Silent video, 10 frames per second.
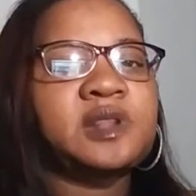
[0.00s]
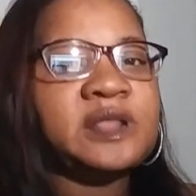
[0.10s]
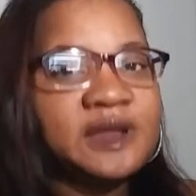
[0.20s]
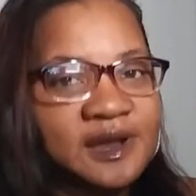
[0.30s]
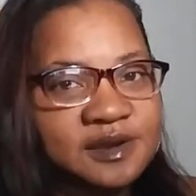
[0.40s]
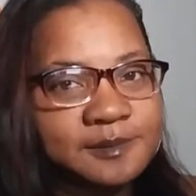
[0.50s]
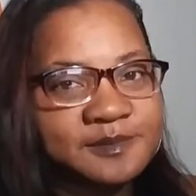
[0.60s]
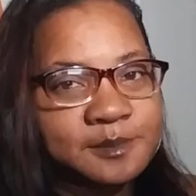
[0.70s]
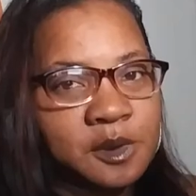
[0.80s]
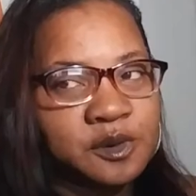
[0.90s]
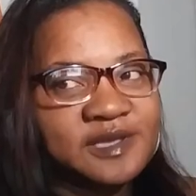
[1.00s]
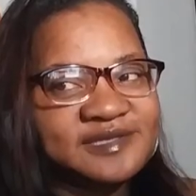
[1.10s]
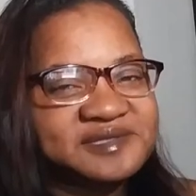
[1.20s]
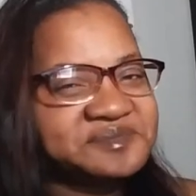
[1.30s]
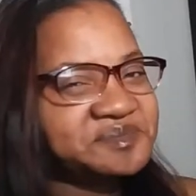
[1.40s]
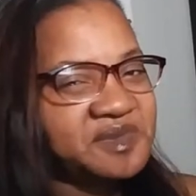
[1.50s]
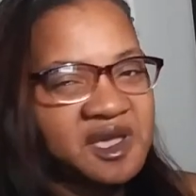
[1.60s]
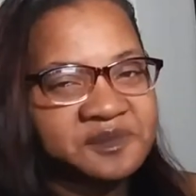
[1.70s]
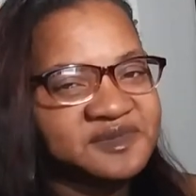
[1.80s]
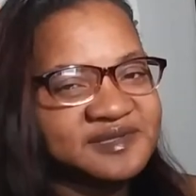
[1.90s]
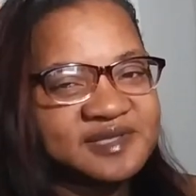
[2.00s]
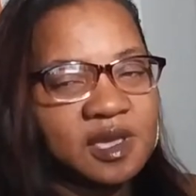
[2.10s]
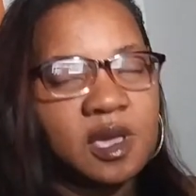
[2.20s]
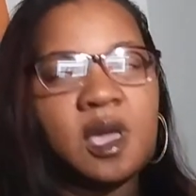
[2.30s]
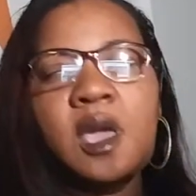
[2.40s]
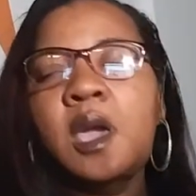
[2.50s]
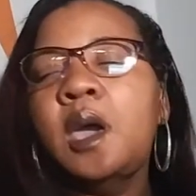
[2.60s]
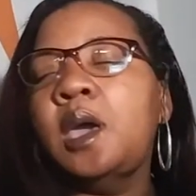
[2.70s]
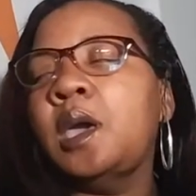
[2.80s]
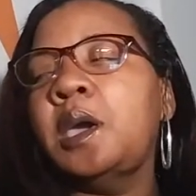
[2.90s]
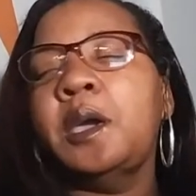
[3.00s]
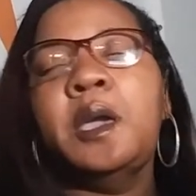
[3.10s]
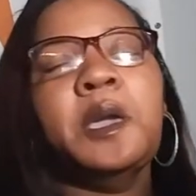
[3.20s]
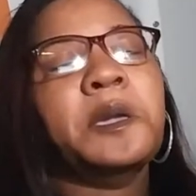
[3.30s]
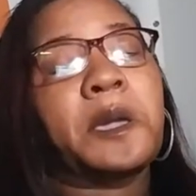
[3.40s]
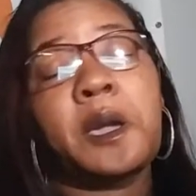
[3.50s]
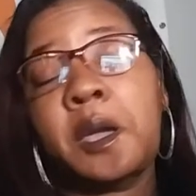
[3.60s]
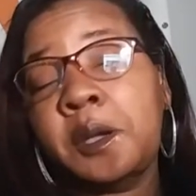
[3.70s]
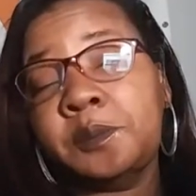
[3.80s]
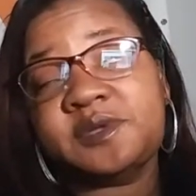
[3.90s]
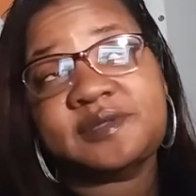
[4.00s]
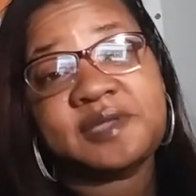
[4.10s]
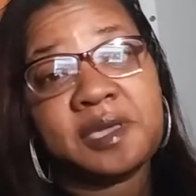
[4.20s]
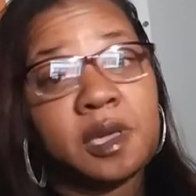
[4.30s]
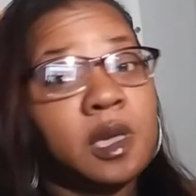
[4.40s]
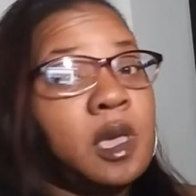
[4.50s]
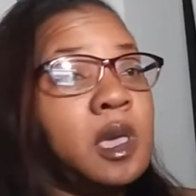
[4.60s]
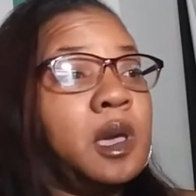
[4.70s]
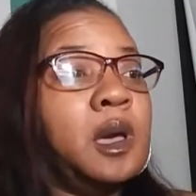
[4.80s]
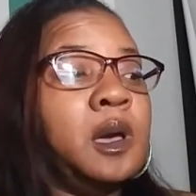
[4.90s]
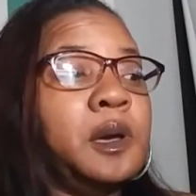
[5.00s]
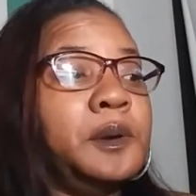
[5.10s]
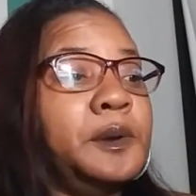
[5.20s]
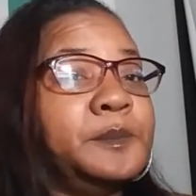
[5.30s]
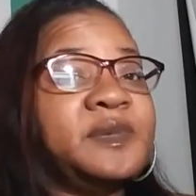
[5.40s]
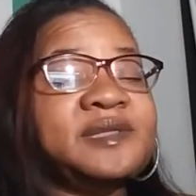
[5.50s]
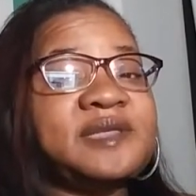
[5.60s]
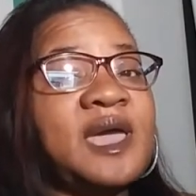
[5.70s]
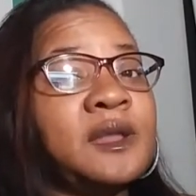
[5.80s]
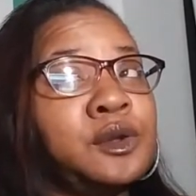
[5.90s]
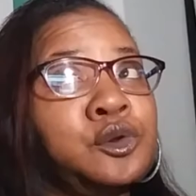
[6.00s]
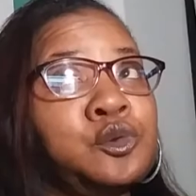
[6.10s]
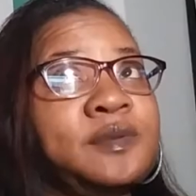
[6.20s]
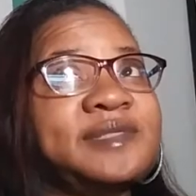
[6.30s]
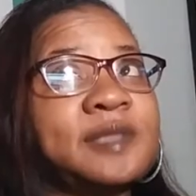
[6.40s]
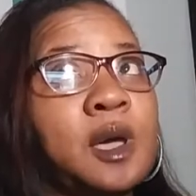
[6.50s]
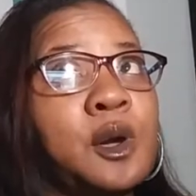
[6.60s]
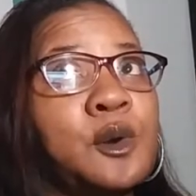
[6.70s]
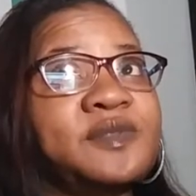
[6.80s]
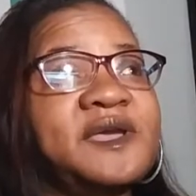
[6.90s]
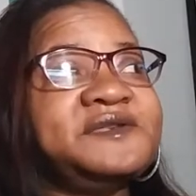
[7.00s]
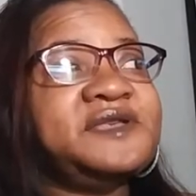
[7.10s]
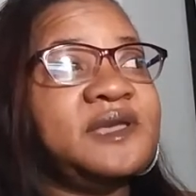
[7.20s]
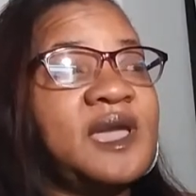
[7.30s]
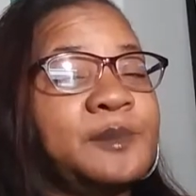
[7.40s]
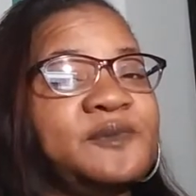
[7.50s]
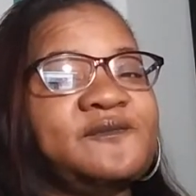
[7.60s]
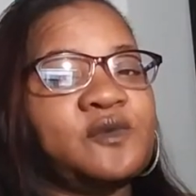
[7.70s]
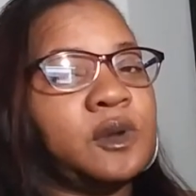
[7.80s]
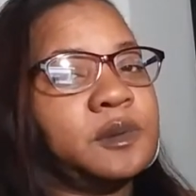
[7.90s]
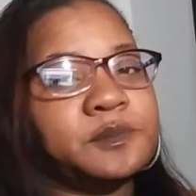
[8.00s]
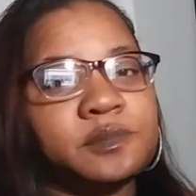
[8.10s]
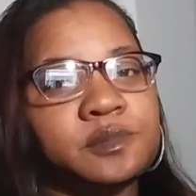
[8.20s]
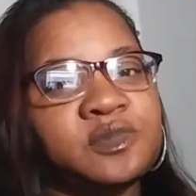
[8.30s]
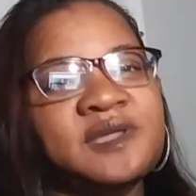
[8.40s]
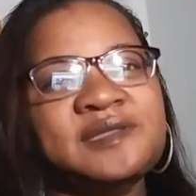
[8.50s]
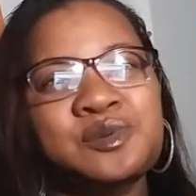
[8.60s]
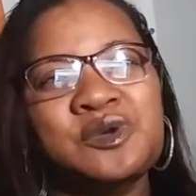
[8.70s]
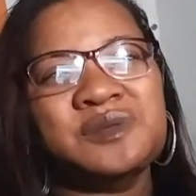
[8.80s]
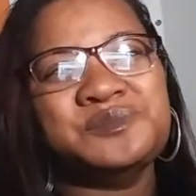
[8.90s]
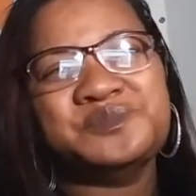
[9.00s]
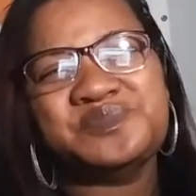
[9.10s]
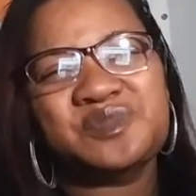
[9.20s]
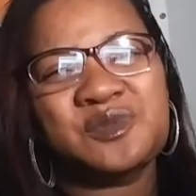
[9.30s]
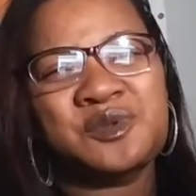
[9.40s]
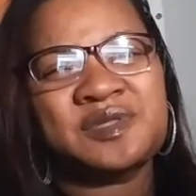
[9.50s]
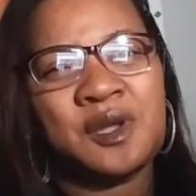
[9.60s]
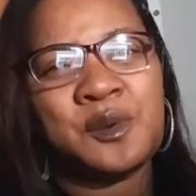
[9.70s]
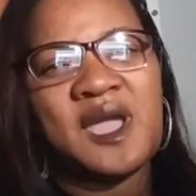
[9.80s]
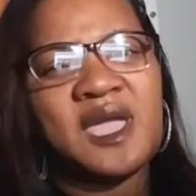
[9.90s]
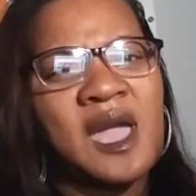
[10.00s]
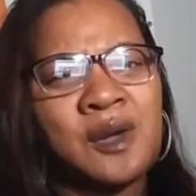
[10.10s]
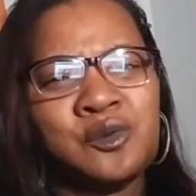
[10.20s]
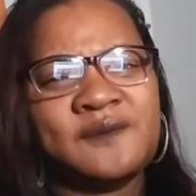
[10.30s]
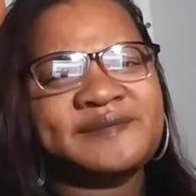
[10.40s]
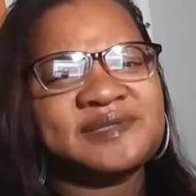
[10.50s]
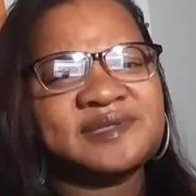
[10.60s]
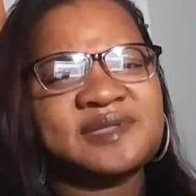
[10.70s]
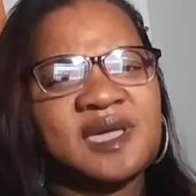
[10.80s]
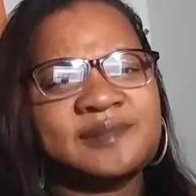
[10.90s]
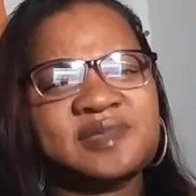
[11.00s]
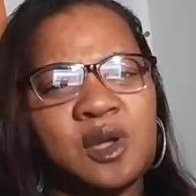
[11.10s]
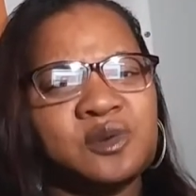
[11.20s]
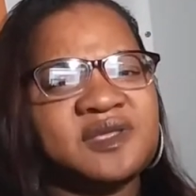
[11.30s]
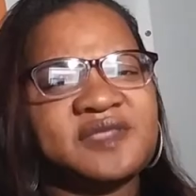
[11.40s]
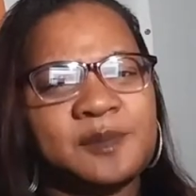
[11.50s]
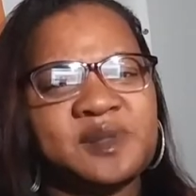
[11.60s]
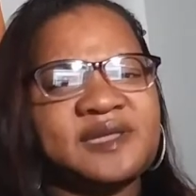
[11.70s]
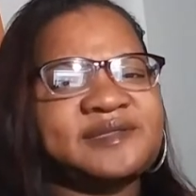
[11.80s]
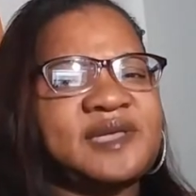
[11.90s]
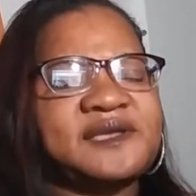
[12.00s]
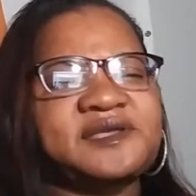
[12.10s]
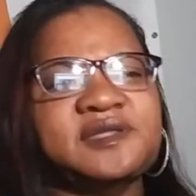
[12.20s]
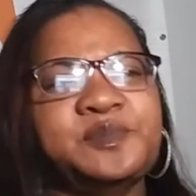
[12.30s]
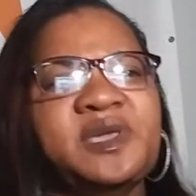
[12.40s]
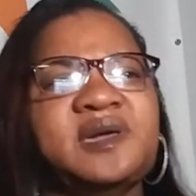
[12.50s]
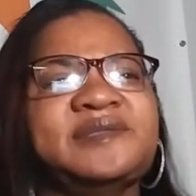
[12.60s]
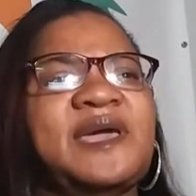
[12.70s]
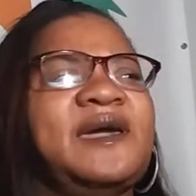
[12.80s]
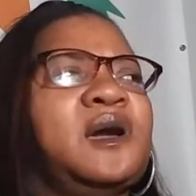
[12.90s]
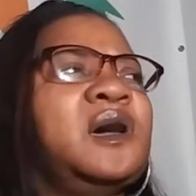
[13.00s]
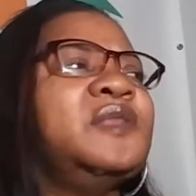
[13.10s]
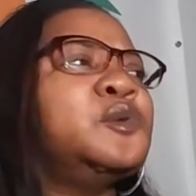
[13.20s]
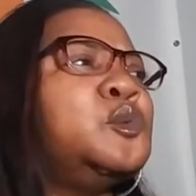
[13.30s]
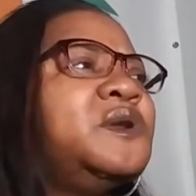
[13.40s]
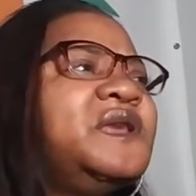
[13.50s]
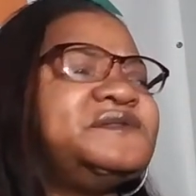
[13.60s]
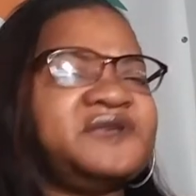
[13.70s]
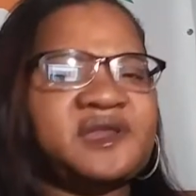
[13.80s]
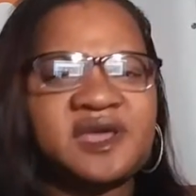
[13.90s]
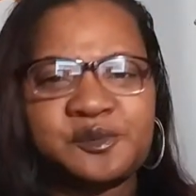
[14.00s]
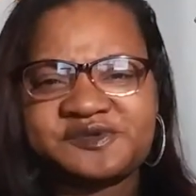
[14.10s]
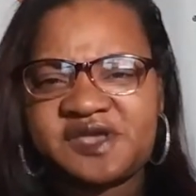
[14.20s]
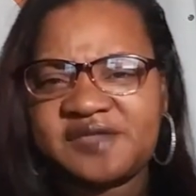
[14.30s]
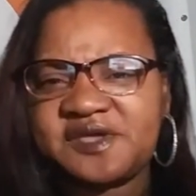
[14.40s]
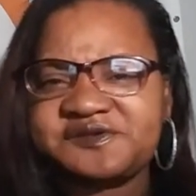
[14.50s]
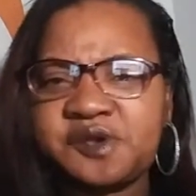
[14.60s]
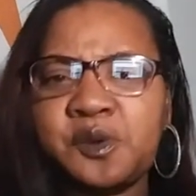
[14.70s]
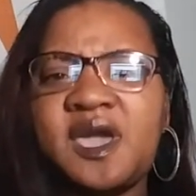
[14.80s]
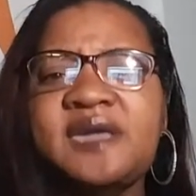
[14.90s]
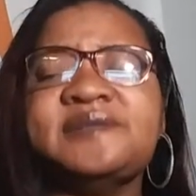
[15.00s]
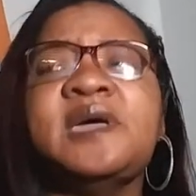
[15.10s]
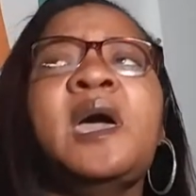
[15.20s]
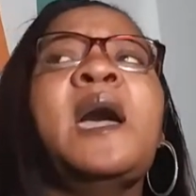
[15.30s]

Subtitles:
leave that to Moniece. I'm just saying. I'm just saying. Because that new song that she had performed, this one was all right. I don't know if it's the same song. Did they play sections? Because that other one that she did when she had that showcase,